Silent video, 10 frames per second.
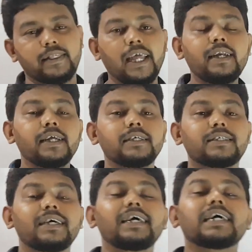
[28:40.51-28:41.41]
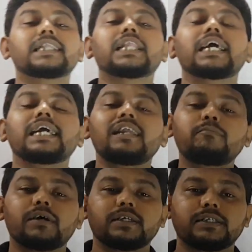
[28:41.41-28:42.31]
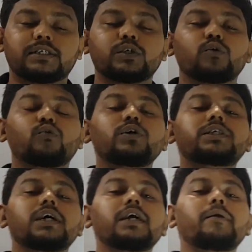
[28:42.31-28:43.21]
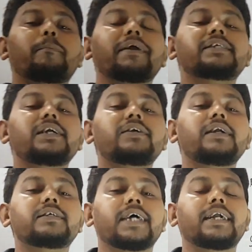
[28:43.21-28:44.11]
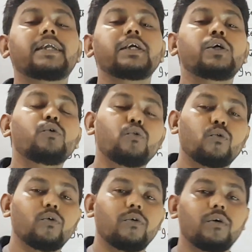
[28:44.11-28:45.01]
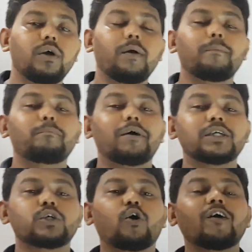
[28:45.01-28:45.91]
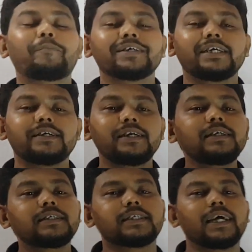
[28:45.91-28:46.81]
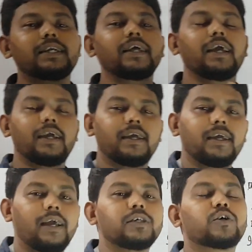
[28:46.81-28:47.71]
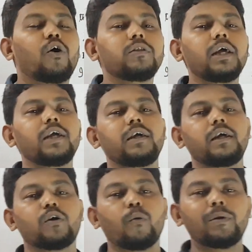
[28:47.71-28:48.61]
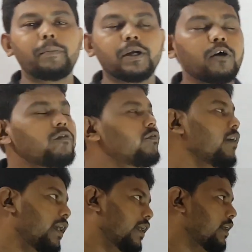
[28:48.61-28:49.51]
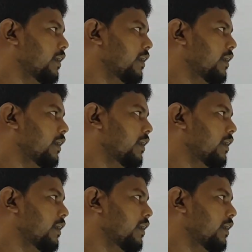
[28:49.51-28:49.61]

That is, the elements which are present in set U but not present in set A is called the complement of A,